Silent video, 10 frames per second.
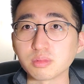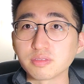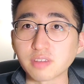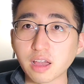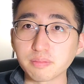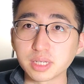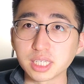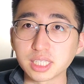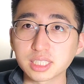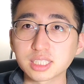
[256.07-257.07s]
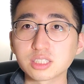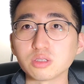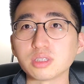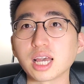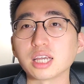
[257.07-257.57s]
in 5 minutes so
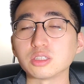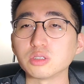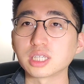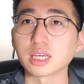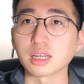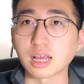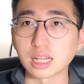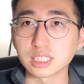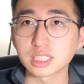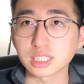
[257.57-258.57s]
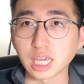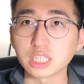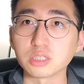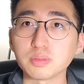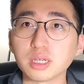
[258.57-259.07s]
that you can at least gauge
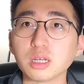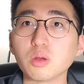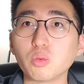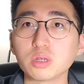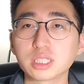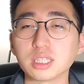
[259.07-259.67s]
a bit what's it